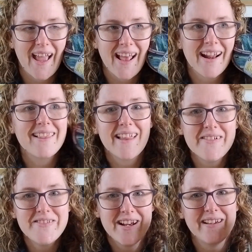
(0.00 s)
And I
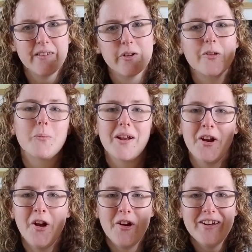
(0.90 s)
love knitting socks, but
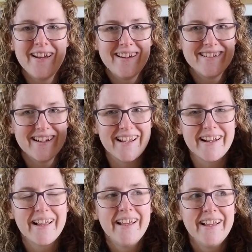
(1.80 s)
I don't need to
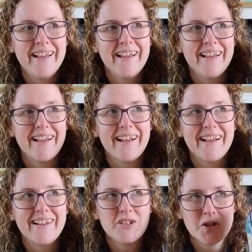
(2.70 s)
knit
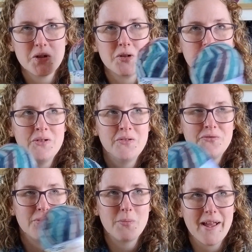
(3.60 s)
two
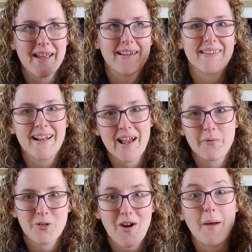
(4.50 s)
full pairs and
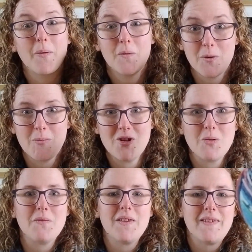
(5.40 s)
have scraps from
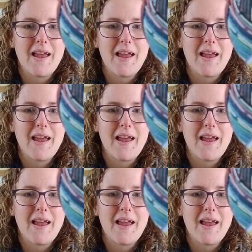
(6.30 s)
two of the